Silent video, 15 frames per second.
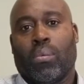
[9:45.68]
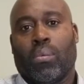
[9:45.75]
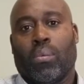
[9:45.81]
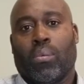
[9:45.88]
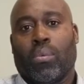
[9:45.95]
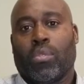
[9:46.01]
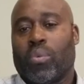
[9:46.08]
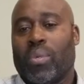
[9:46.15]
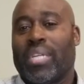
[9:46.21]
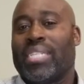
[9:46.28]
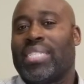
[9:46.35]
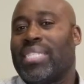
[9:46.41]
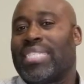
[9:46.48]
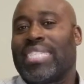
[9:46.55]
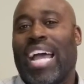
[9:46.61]
was with his
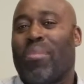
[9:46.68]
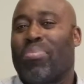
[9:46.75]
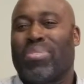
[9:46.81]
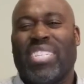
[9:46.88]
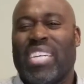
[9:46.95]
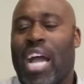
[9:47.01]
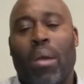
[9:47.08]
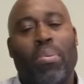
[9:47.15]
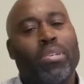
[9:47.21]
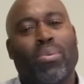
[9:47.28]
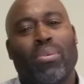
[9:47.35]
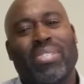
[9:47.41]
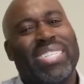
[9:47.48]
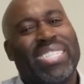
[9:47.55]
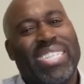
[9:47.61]
disciples, he always
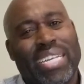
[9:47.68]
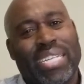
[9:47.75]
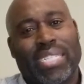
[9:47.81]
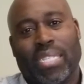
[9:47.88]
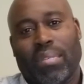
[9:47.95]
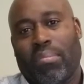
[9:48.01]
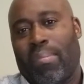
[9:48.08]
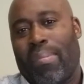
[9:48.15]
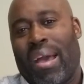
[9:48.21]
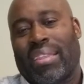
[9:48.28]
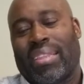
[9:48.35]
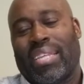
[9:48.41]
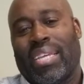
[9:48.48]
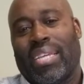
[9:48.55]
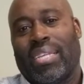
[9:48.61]
wanted to teach them
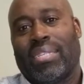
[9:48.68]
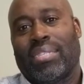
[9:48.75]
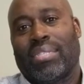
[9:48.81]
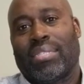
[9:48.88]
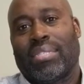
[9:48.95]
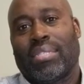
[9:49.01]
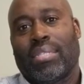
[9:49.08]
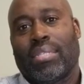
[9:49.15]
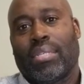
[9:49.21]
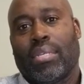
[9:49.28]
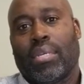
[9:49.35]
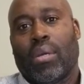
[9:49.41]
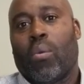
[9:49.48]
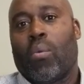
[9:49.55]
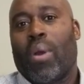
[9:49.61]
about things.
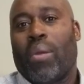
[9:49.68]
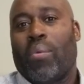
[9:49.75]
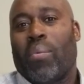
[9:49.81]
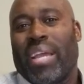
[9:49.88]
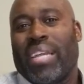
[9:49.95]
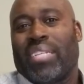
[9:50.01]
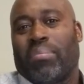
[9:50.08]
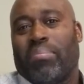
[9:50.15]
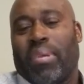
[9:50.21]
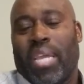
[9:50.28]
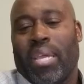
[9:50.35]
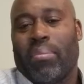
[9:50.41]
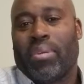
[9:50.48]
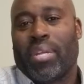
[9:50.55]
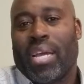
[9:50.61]
What way to be
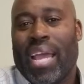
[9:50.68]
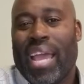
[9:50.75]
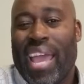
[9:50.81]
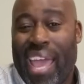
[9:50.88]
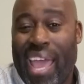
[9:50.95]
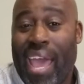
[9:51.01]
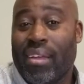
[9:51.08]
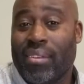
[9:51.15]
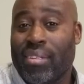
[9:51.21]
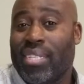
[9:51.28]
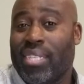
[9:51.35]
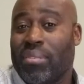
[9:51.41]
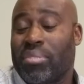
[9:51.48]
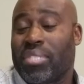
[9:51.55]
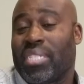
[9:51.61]
able to handle
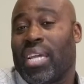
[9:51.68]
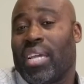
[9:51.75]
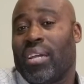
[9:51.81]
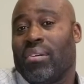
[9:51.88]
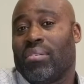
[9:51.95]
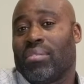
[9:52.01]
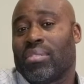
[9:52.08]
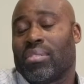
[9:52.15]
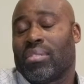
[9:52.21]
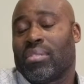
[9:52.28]
themselves